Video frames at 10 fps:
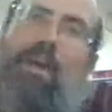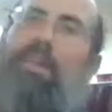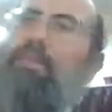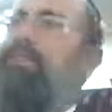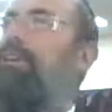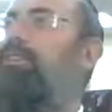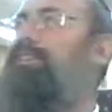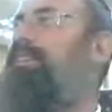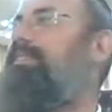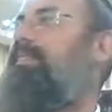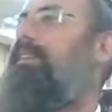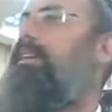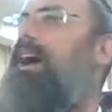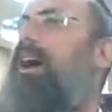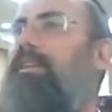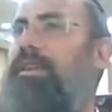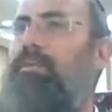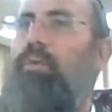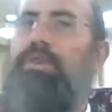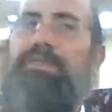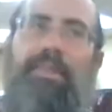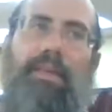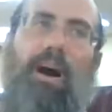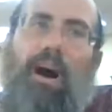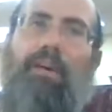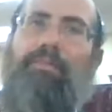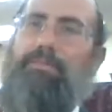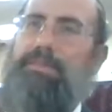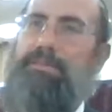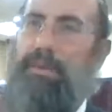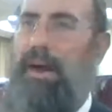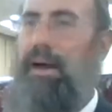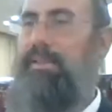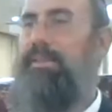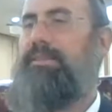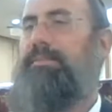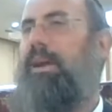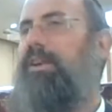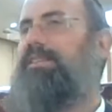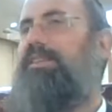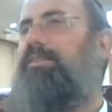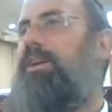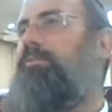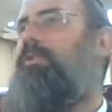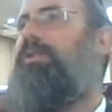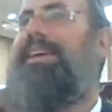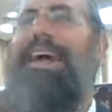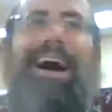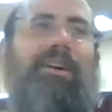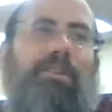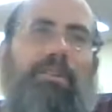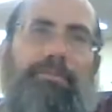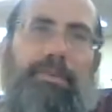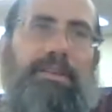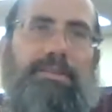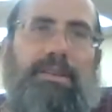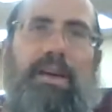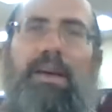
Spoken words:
The Torah says that the carving was at the half of the Mizbeach. There's machlokes on knowing what the kalkuv means.